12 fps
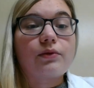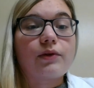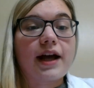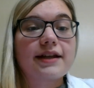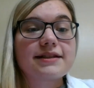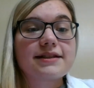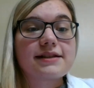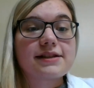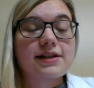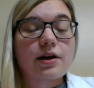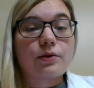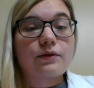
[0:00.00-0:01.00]
arises
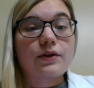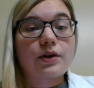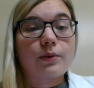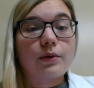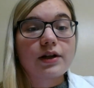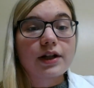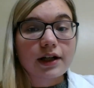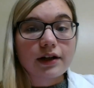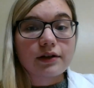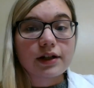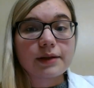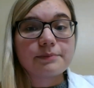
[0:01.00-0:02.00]
that's out of the
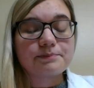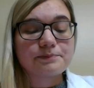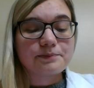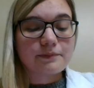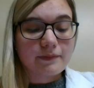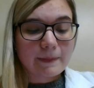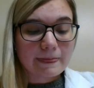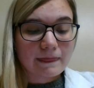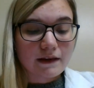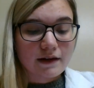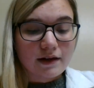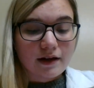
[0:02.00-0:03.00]
ordinary.
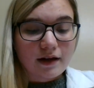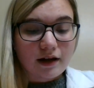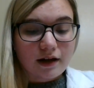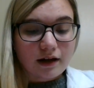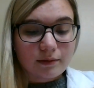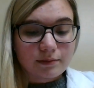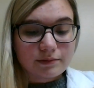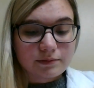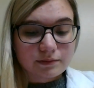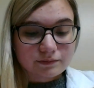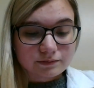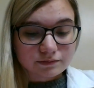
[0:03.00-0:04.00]

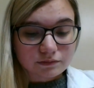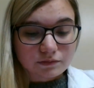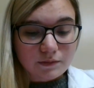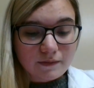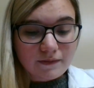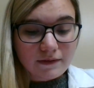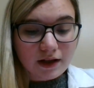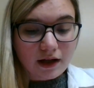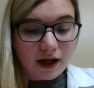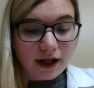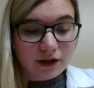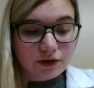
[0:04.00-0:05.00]

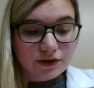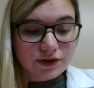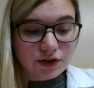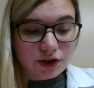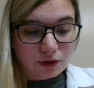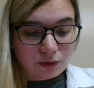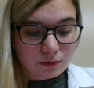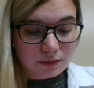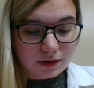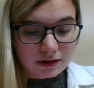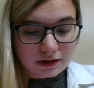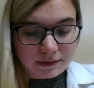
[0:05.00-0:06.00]
I also
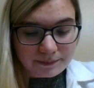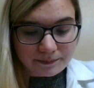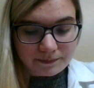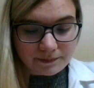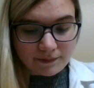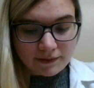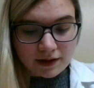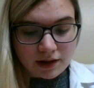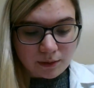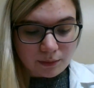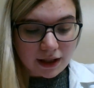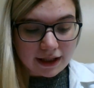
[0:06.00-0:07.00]

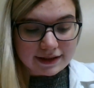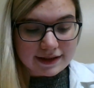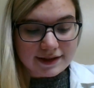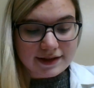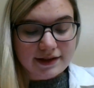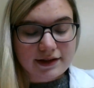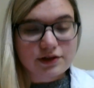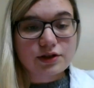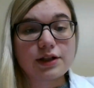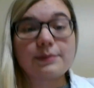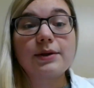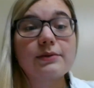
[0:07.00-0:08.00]
practiced
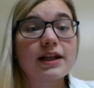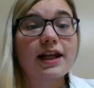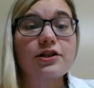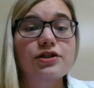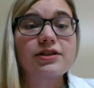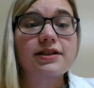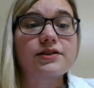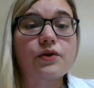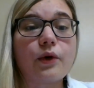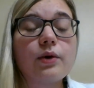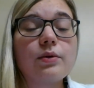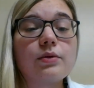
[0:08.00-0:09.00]
communication as a
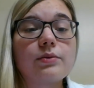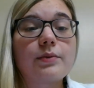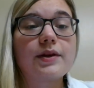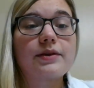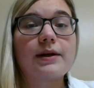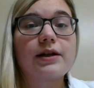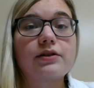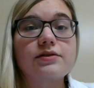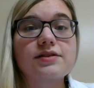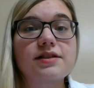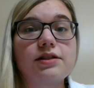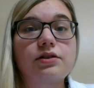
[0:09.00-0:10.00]
whole with my
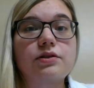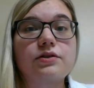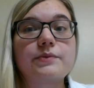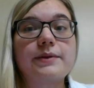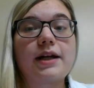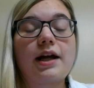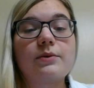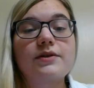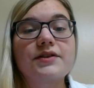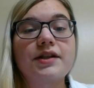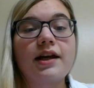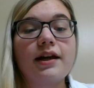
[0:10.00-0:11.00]
nurse leaders when I was